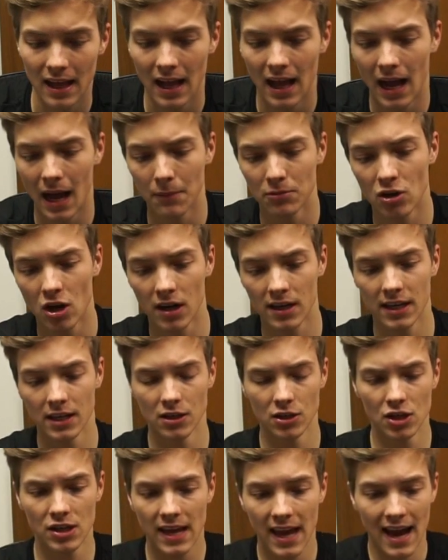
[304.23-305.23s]
I'm
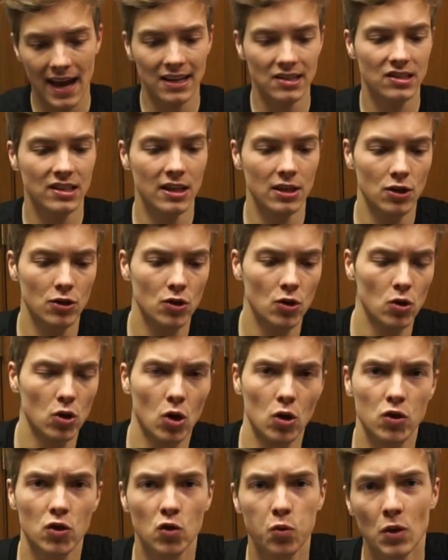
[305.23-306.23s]
talking, you cast it, you do a
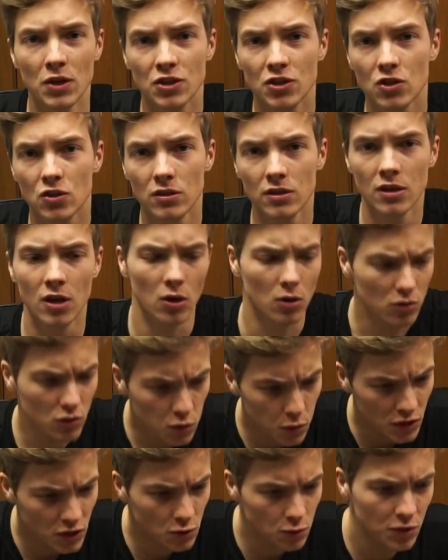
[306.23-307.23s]
little twitch,
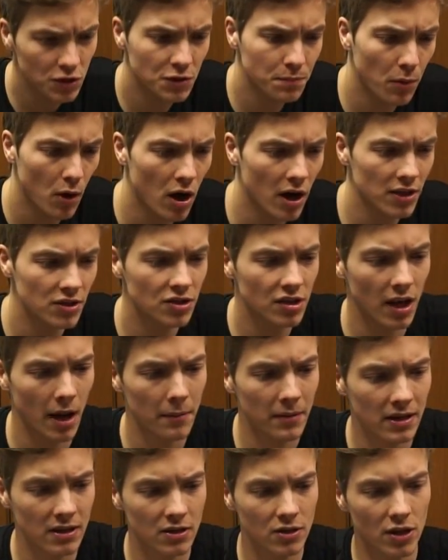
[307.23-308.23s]
twitch pause. I
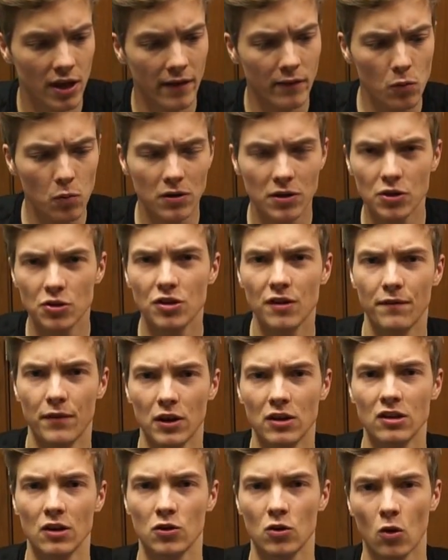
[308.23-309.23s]
mean, everyone usually
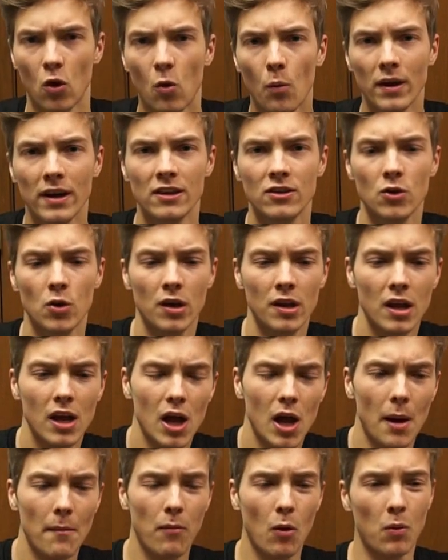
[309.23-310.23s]
figures out their own way to do it,
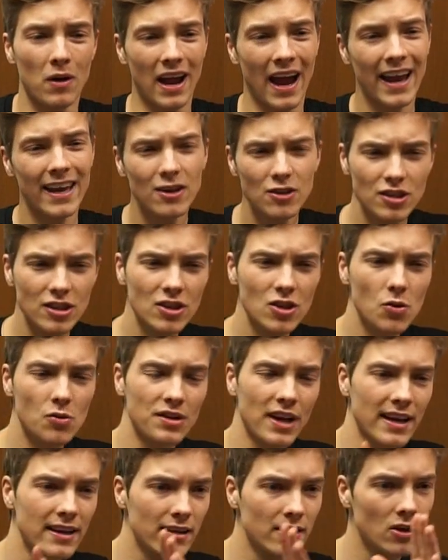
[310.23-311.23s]
but what I usually do is
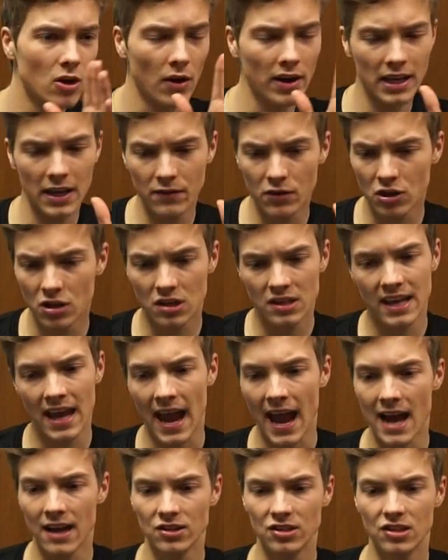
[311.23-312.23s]
I give it a good
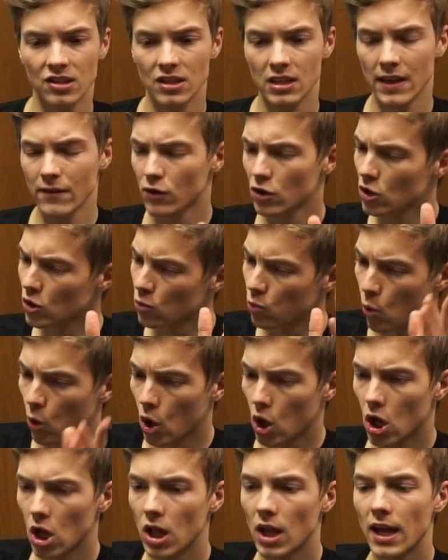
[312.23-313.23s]
cast, give it a good
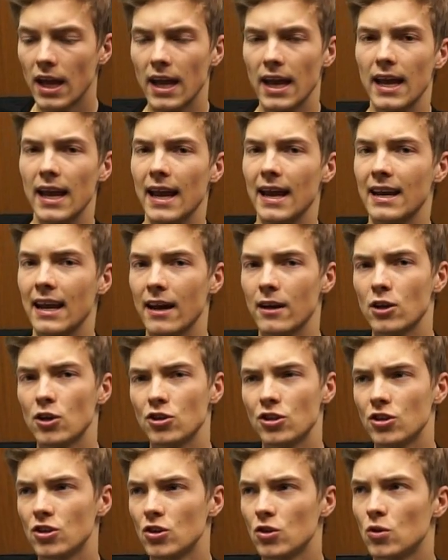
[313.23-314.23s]
whirl, and I
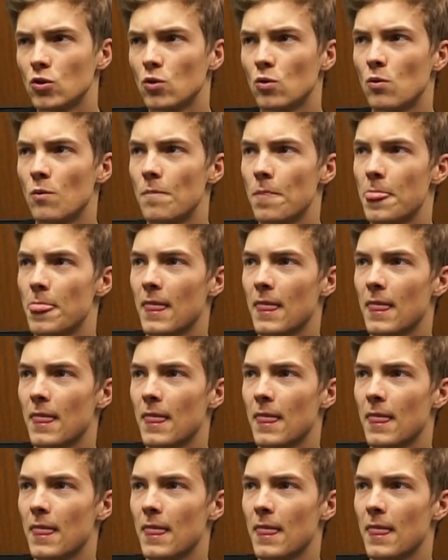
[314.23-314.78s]
usually do